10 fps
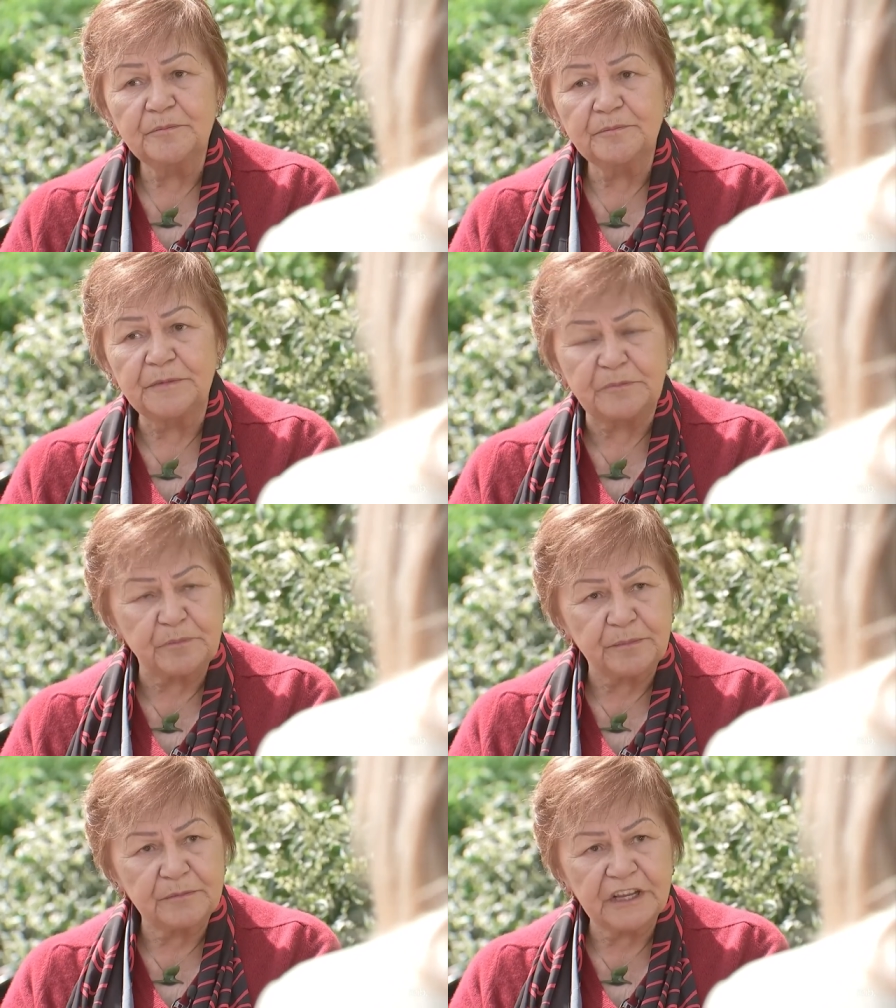but
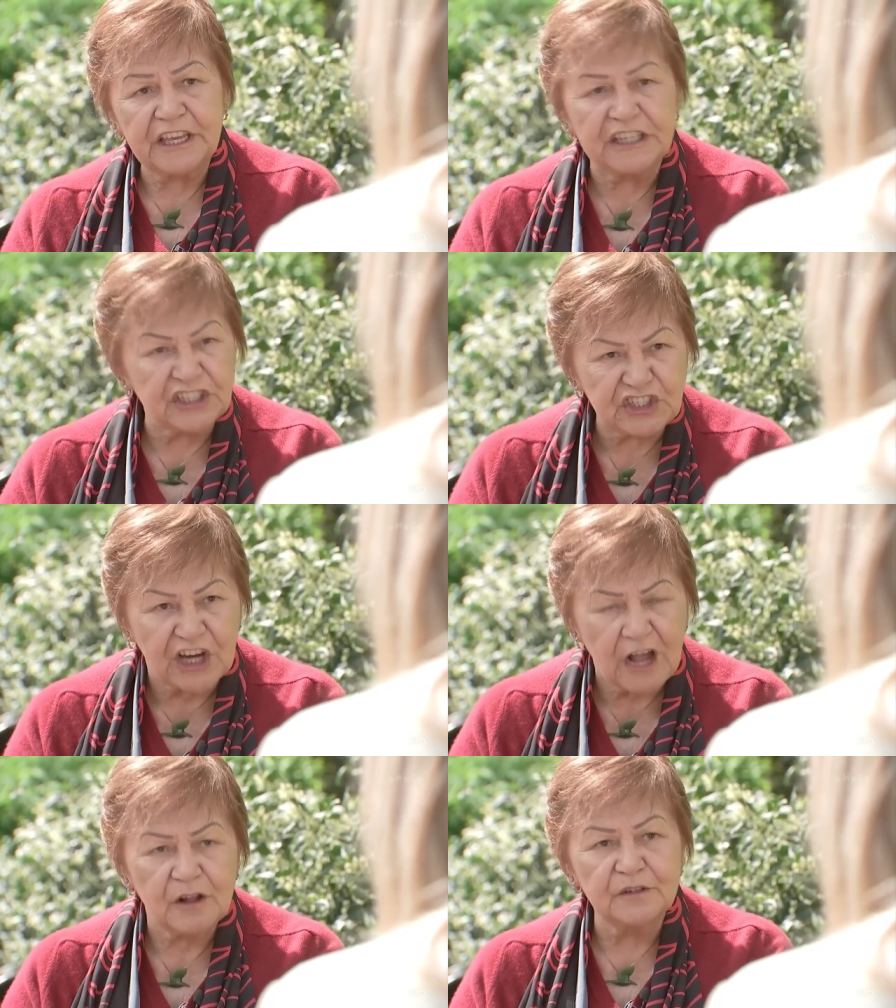King
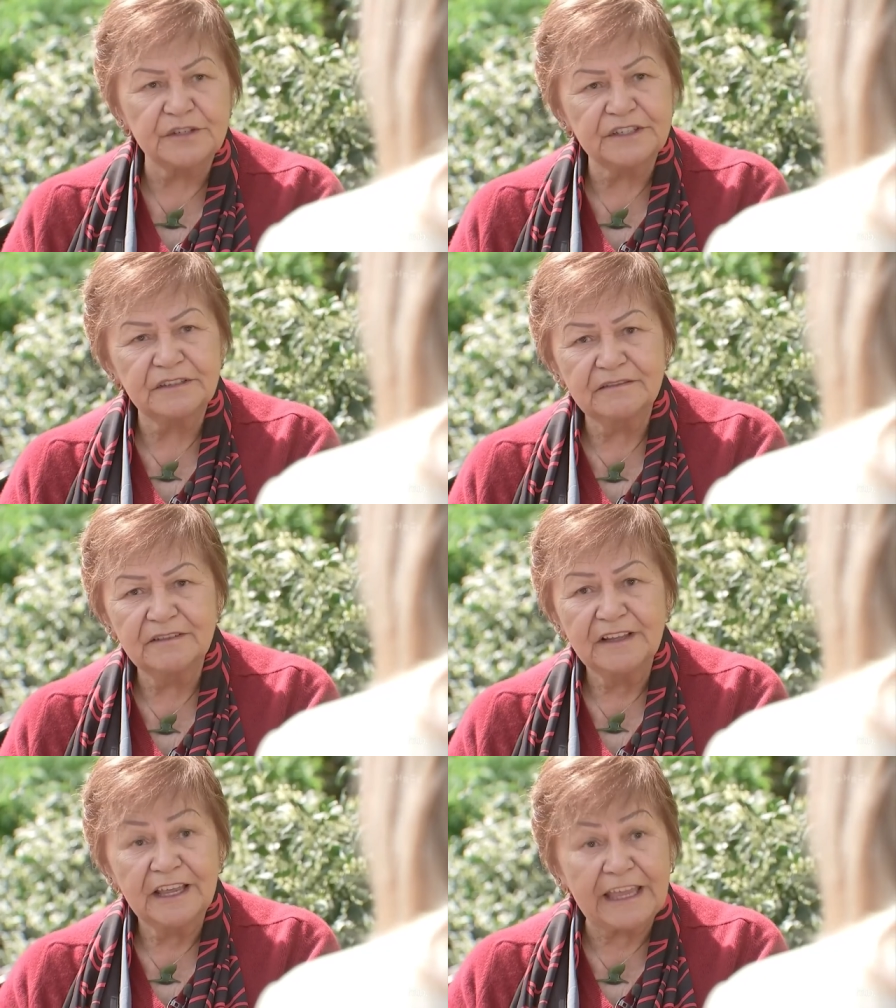Charles
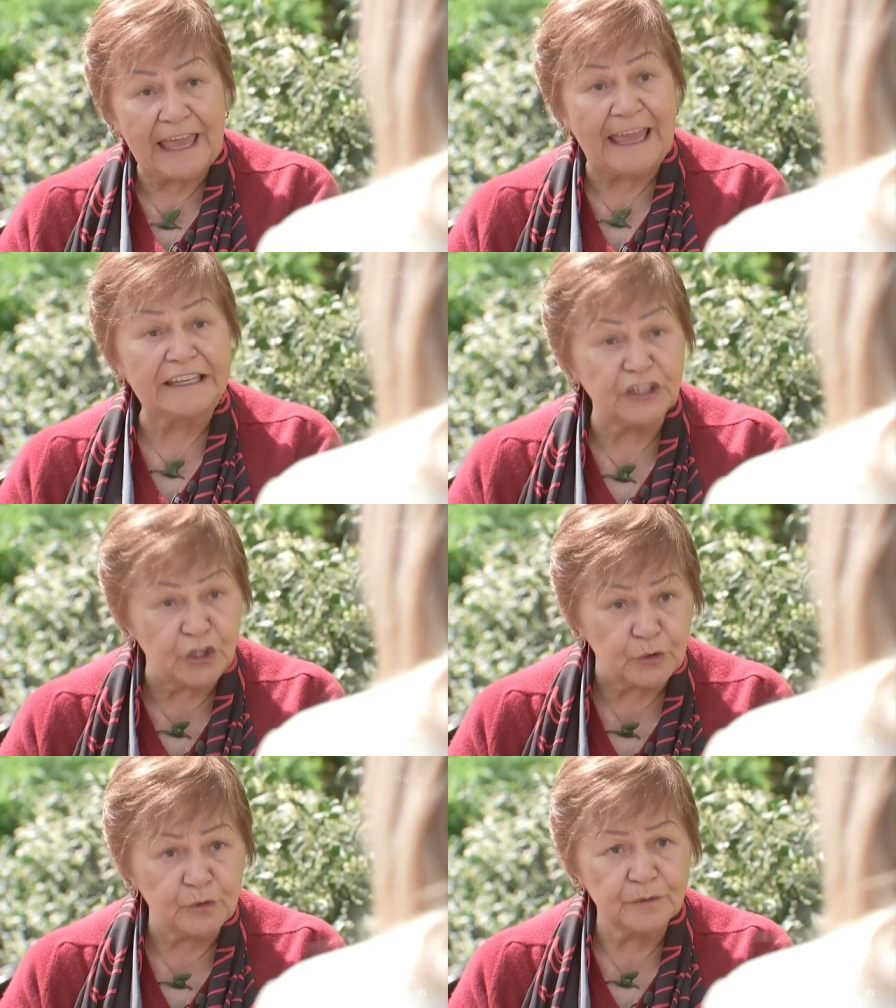can do.